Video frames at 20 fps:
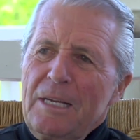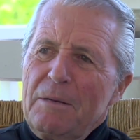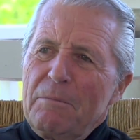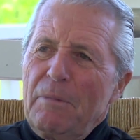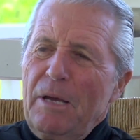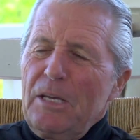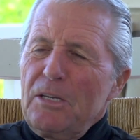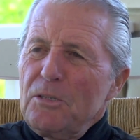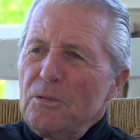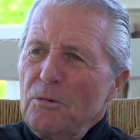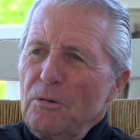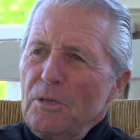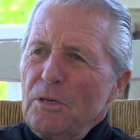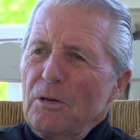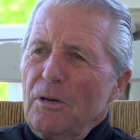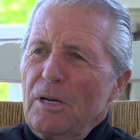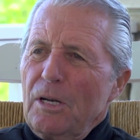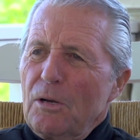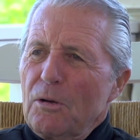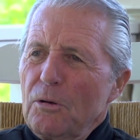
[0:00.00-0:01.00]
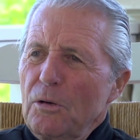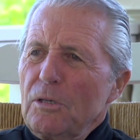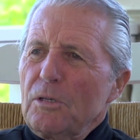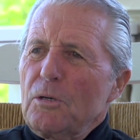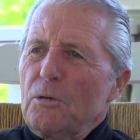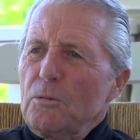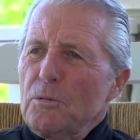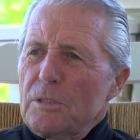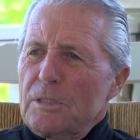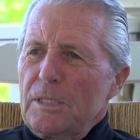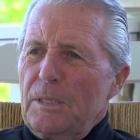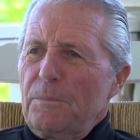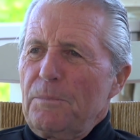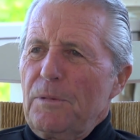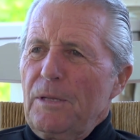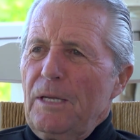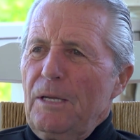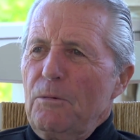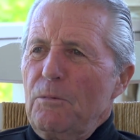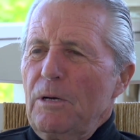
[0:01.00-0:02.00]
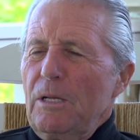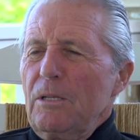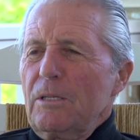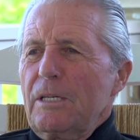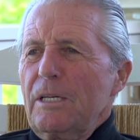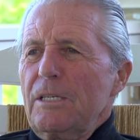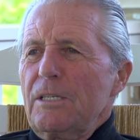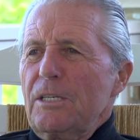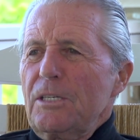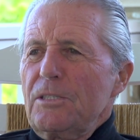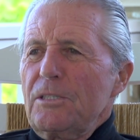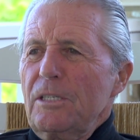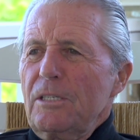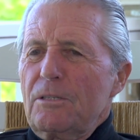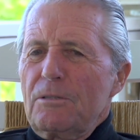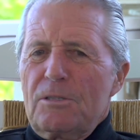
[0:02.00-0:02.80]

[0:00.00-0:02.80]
Make sure you've got a good course up there, well conditioned,